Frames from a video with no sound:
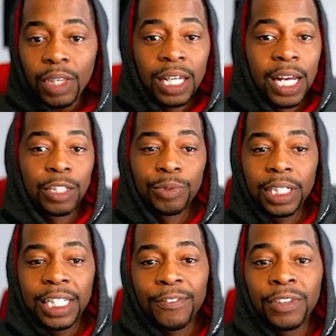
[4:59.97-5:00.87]
And that's
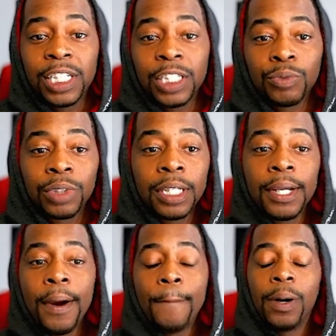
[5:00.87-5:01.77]
really it for this one.
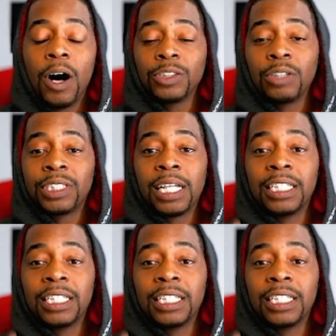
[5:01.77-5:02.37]
But also, chat,